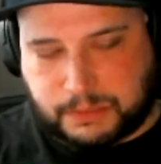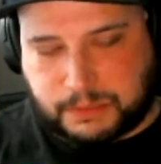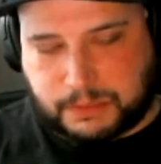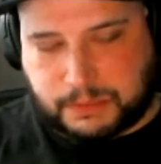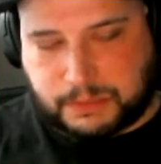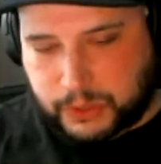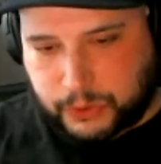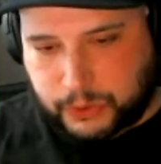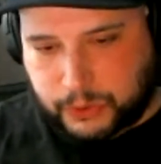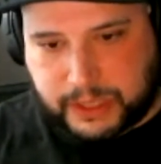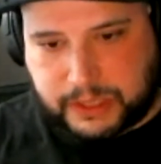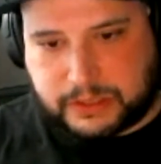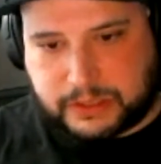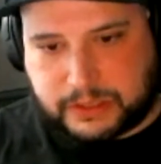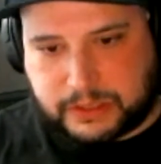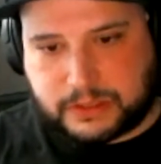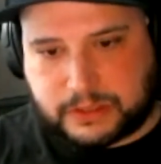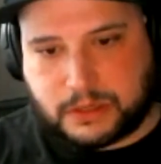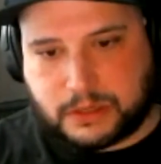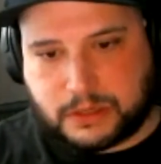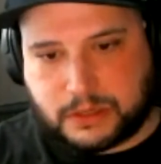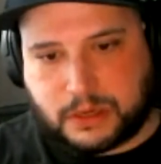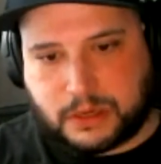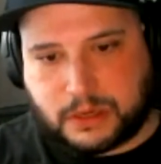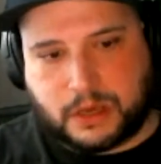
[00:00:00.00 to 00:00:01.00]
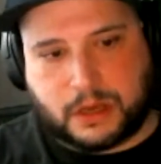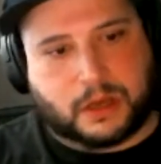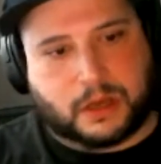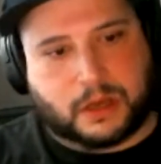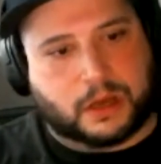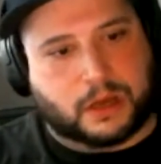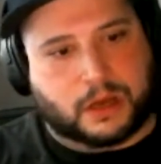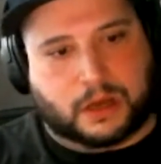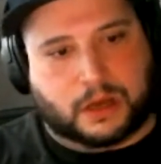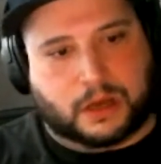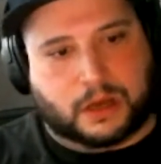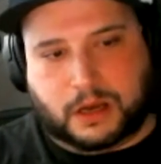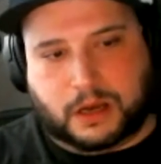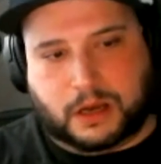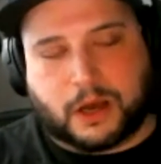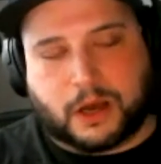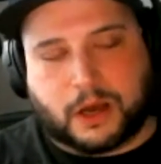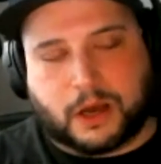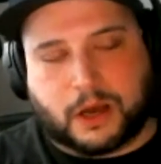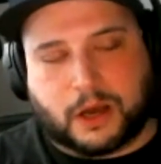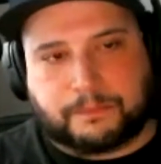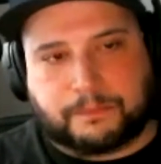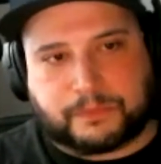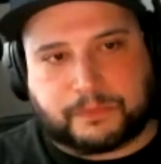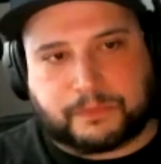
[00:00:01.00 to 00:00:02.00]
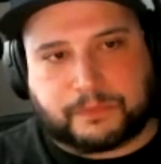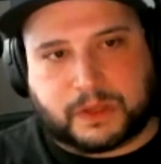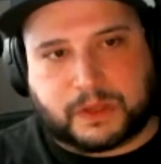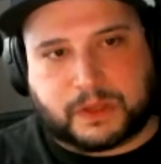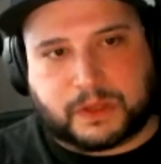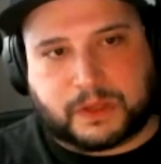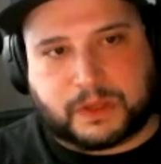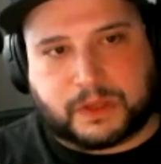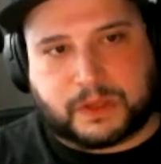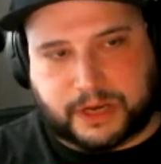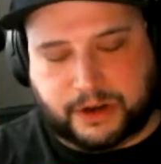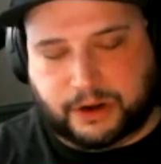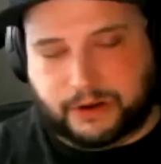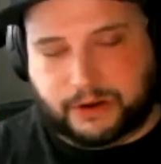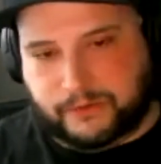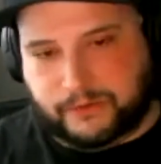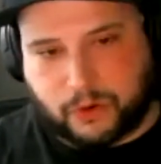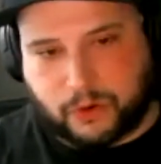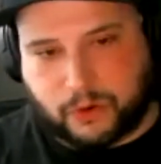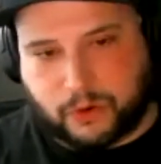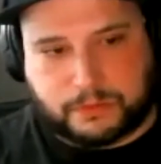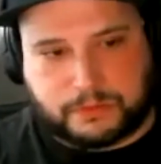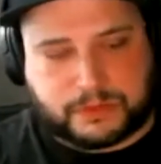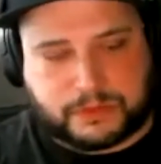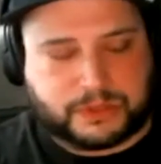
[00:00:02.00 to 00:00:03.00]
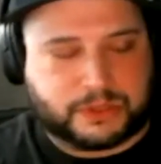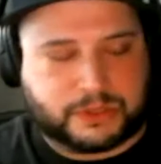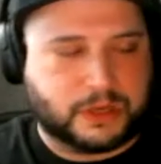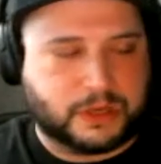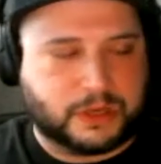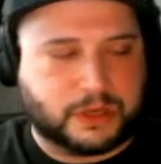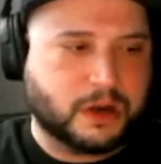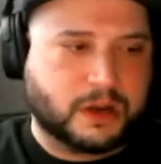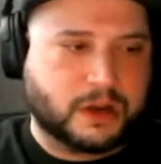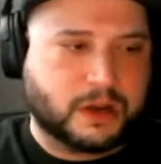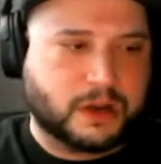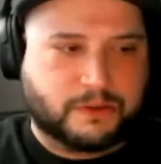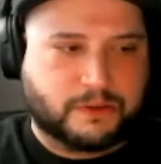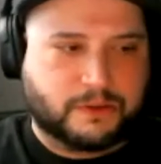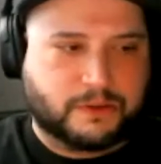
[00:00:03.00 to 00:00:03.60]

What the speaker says: the Terraforms, and of course, Ansible.